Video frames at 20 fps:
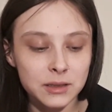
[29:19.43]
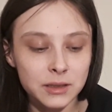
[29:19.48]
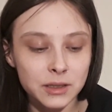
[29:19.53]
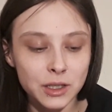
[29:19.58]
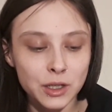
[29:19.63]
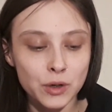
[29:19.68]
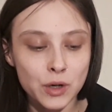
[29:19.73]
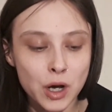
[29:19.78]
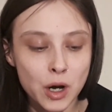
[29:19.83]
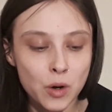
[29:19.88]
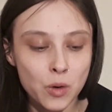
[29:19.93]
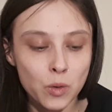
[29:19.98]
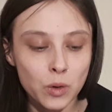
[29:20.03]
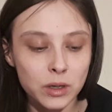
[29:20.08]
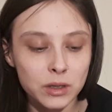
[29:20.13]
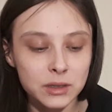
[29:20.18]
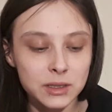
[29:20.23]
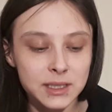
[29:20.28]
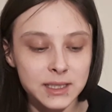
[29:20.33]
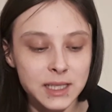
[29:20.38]
you know,
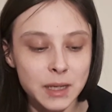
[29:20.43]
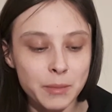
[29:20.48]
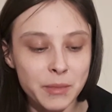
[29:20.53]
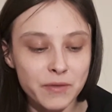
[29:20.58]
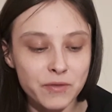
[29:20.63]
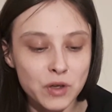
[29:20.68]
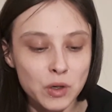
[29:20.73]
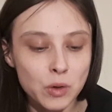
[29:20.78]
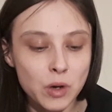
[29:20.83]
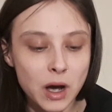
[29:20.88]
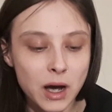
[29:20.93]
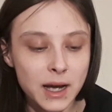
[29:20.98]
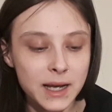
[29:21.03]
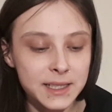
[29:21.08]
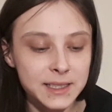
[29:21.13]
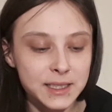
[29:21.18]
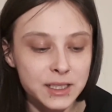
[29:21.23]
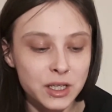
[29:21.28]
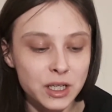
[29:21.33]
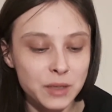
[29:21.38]
some of you
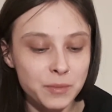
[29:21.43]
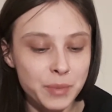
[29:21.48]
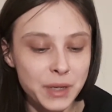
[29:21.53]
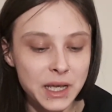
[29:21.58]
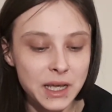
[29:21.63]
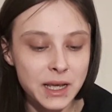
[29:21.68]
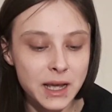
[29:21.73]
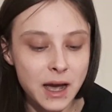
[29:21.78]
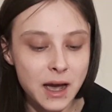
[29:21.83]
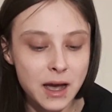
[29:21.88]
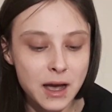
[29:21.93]
guys could be